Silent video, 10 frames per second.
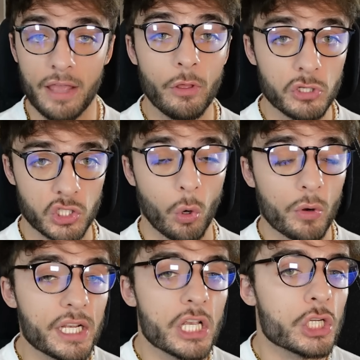And those
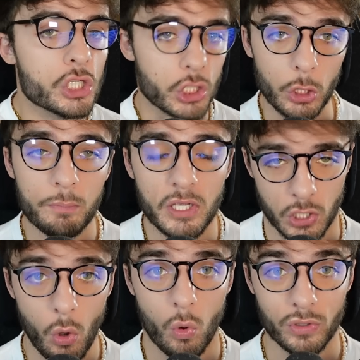stories should be
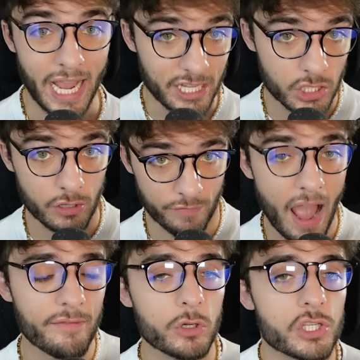told, and
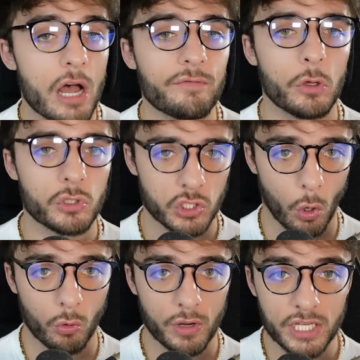survivors of those
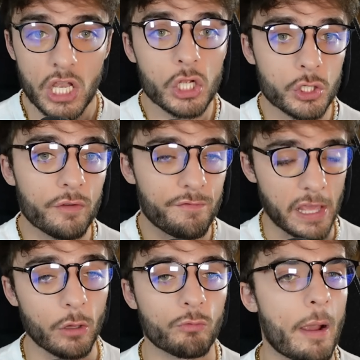stories should
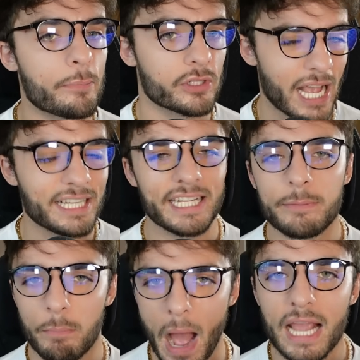feel
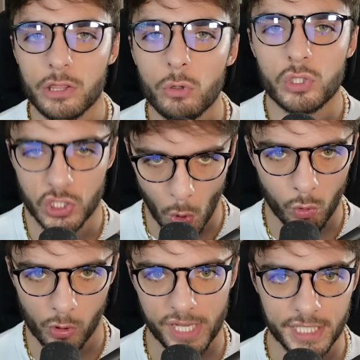represented by those
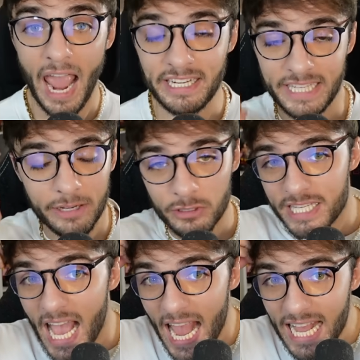stories. And
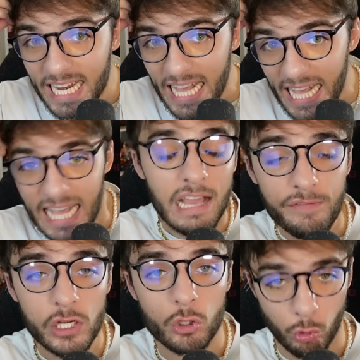here's an
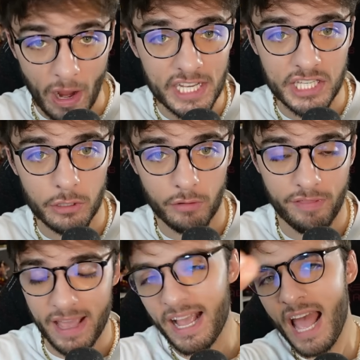even crazier thing,